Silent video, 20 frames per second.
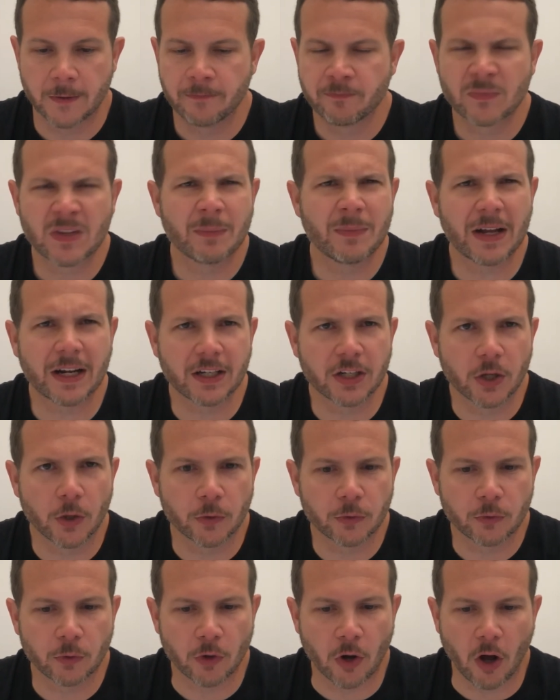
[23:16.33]
I'm not going to
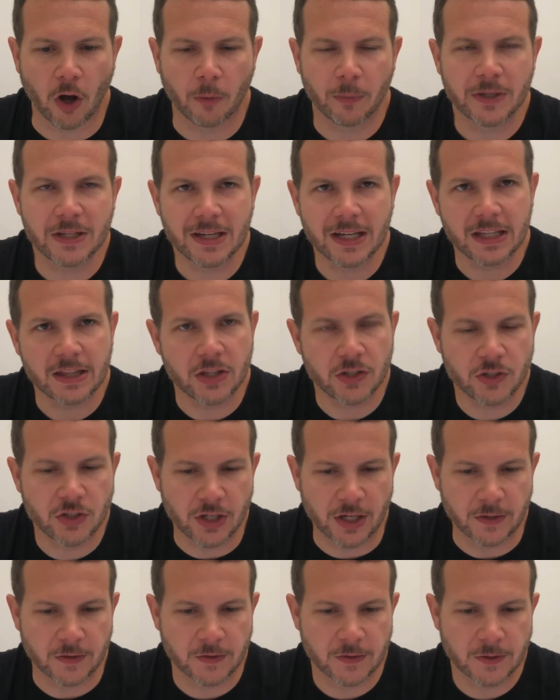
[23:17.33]
go through it all, but you get the
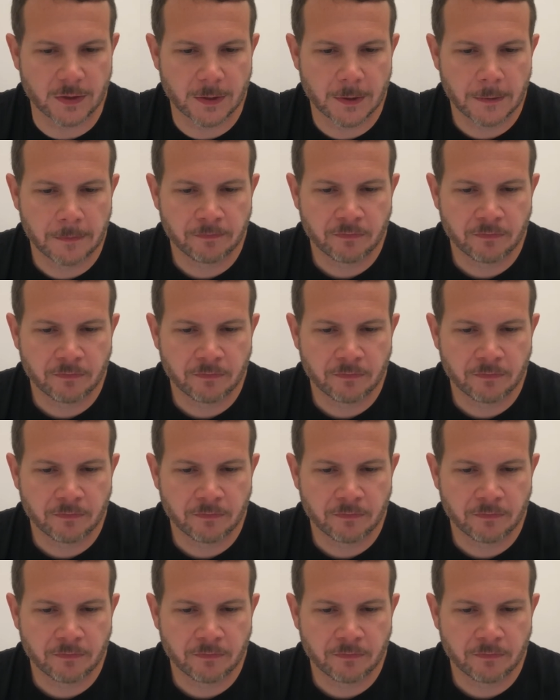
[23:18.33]
gist.